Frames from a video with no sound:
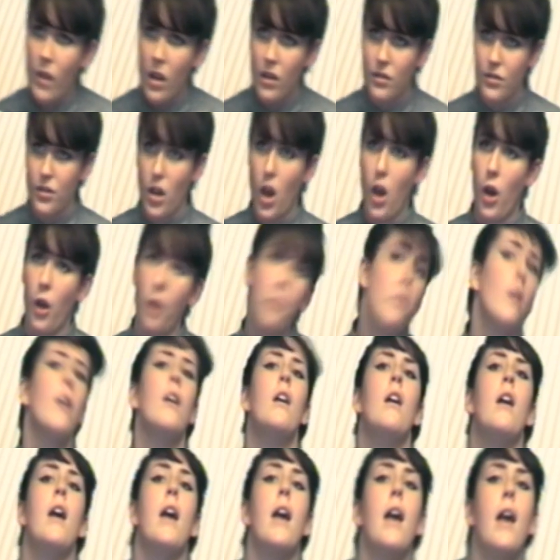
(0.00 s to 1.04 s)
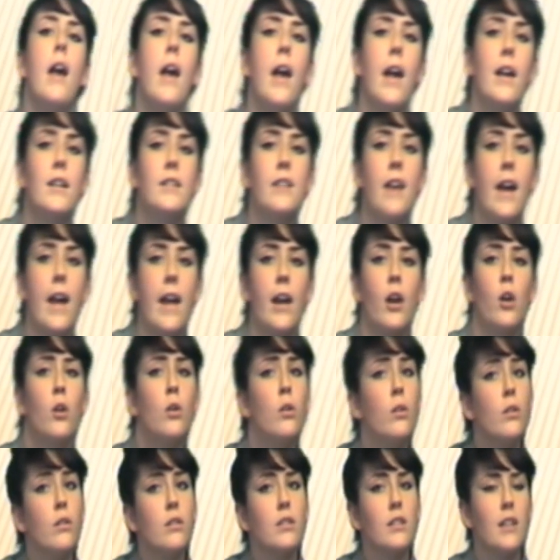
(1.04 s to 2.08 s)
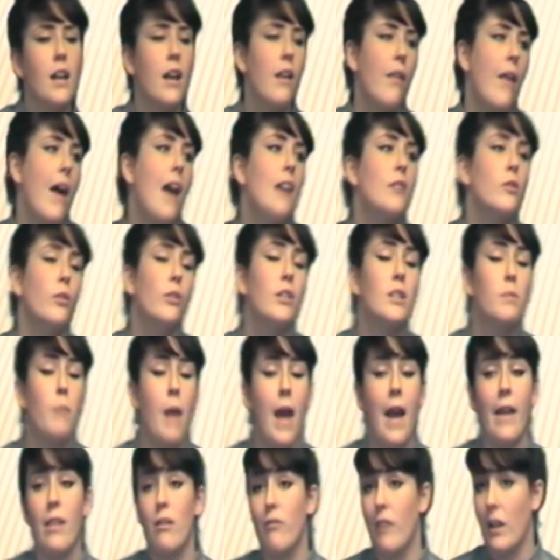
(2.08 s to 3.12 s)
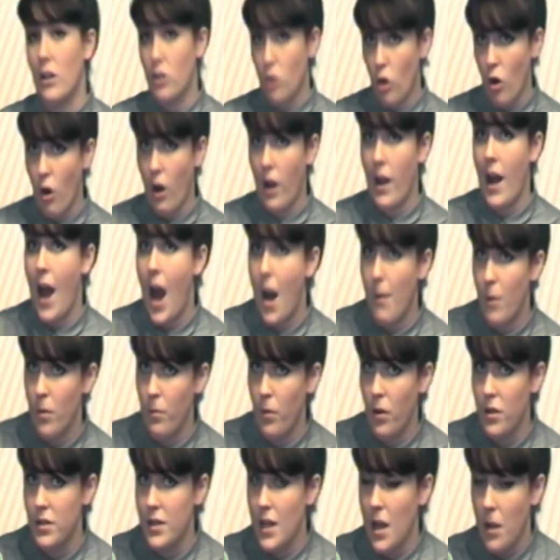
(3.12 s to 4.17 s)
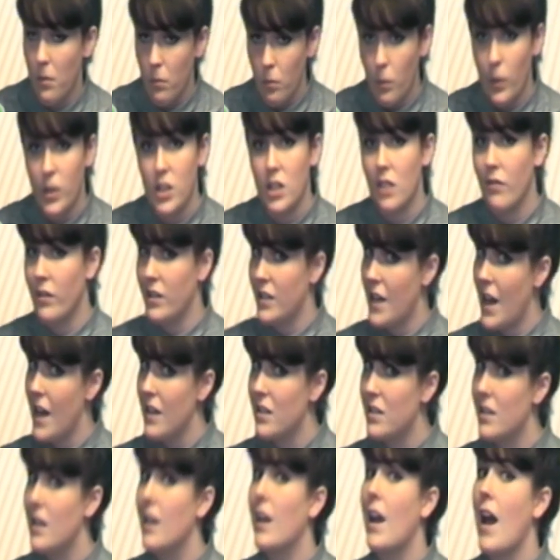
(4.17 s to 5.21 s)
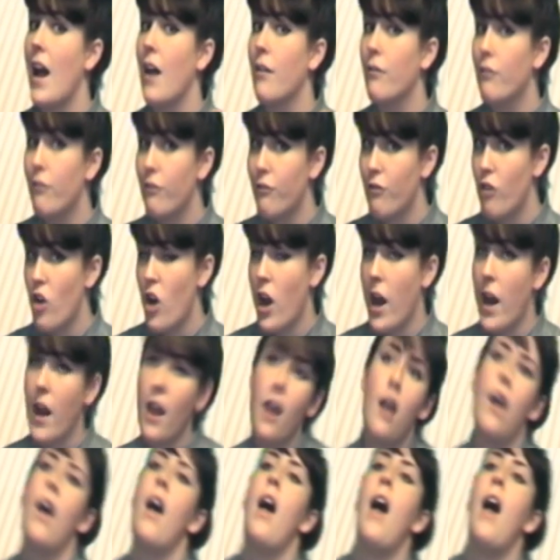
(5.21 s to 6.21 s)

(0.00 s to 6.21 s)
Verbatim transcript: So here is a corset that is on display at the Victoria and Albert Museum, which is fantastic and free.